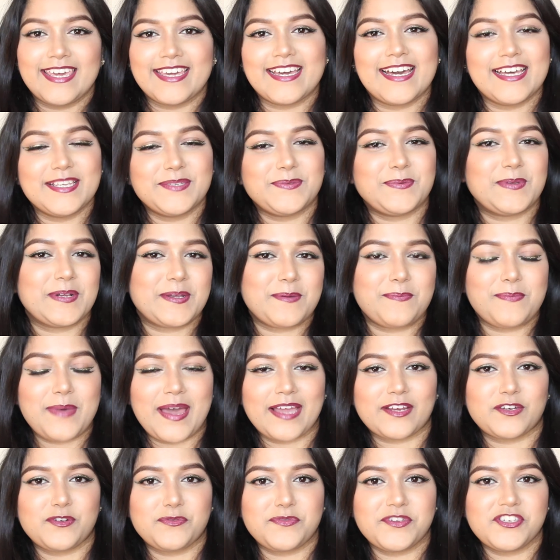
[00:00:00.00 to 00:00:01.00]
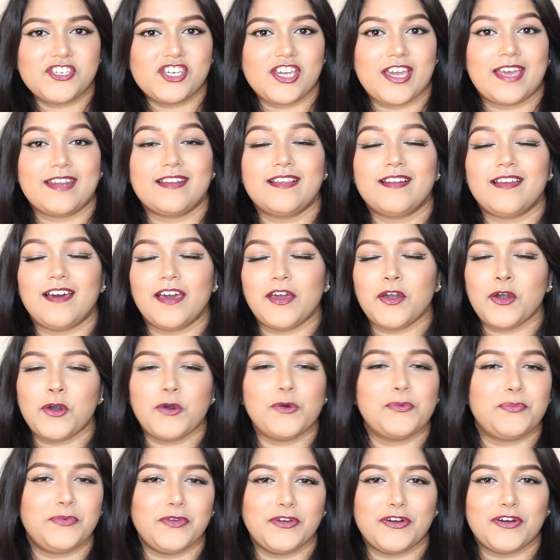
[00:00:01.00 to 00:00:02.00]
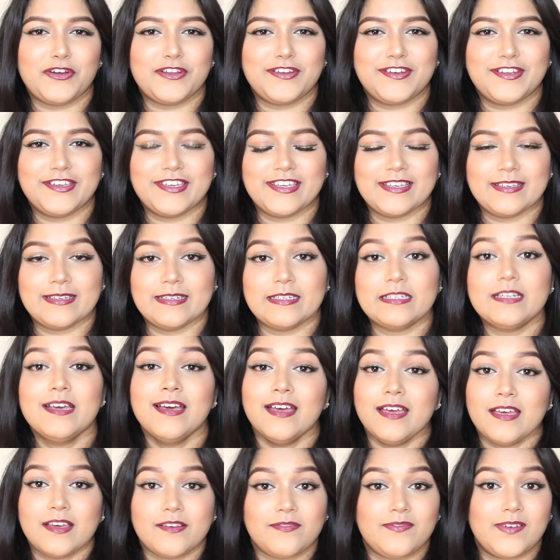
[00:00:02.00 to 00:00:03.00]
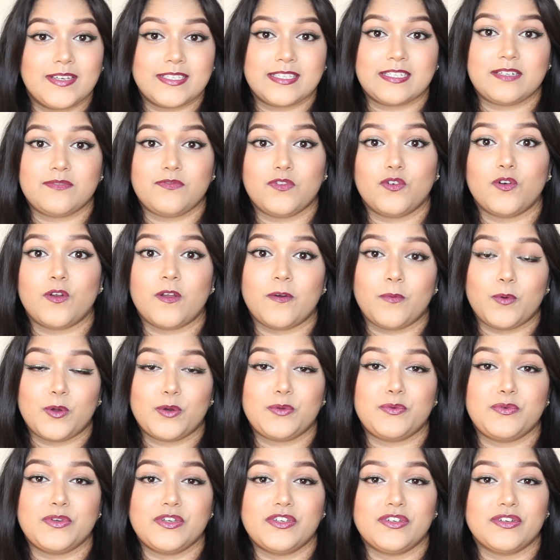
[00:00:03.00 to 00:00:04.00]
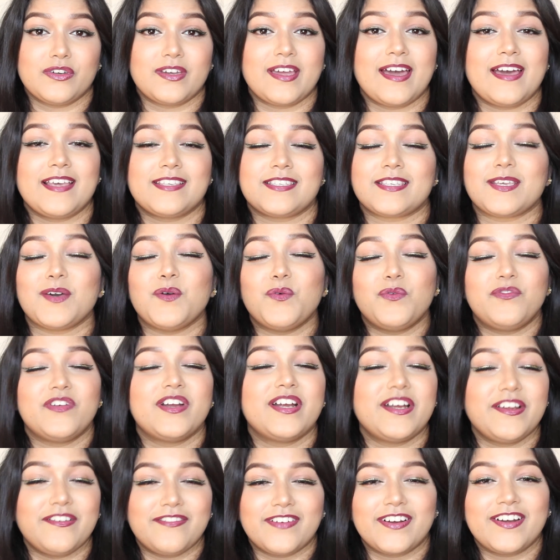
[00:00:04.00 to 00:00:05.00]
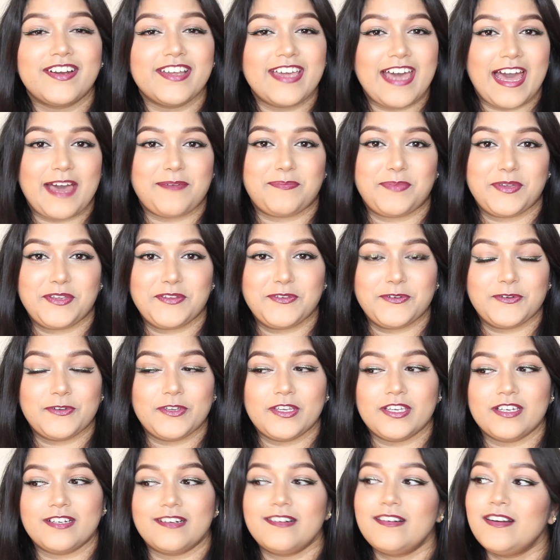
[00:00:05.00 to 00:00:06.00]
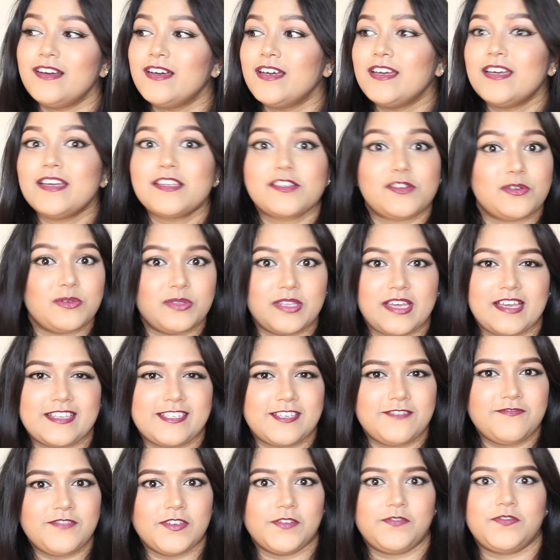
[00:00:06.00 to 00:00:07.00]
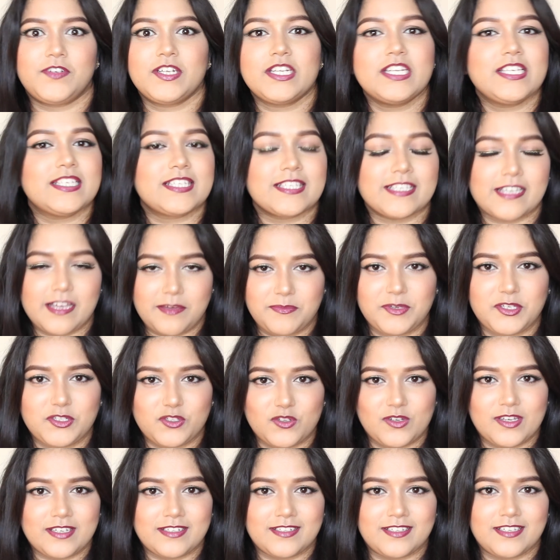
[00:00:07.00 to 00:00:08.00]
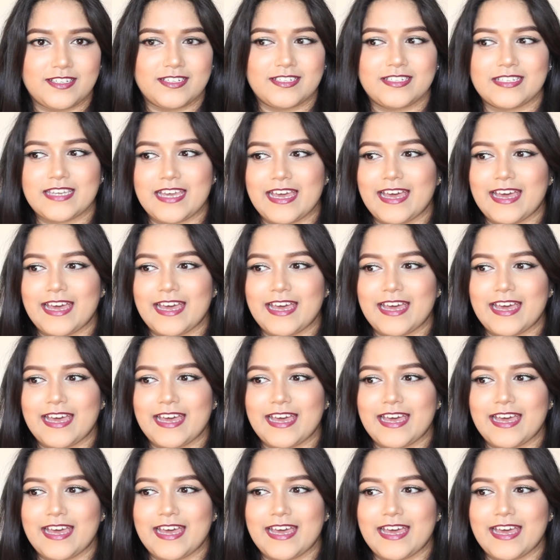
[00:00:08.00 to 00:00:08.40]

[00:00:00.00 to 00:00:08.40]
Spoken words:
guys, welcome back to my channel. I hope you're all doing good. First of all, I want to wish you guys a very, very happy new year. 2015 is coming to an end,